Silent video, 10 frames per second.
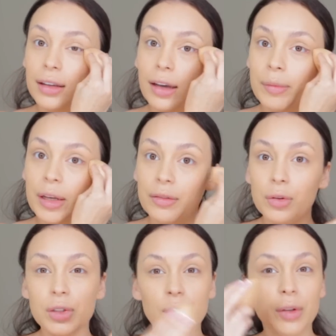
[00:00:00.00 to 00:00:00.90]
I mean, of
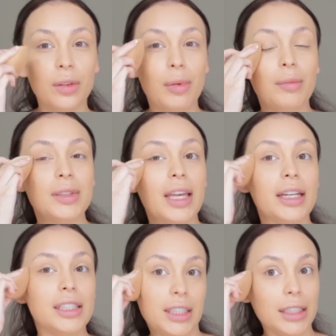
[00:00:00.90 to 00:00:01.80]
course we know the baby's
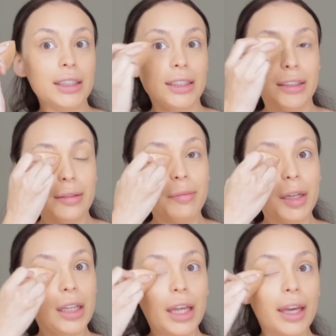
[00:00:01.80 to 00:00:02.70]
like chilling,
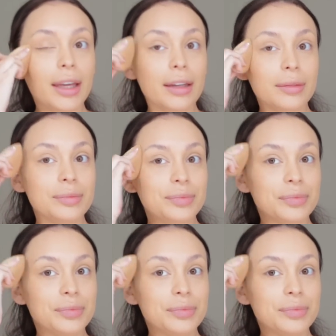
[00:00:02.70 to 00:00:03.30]
but like,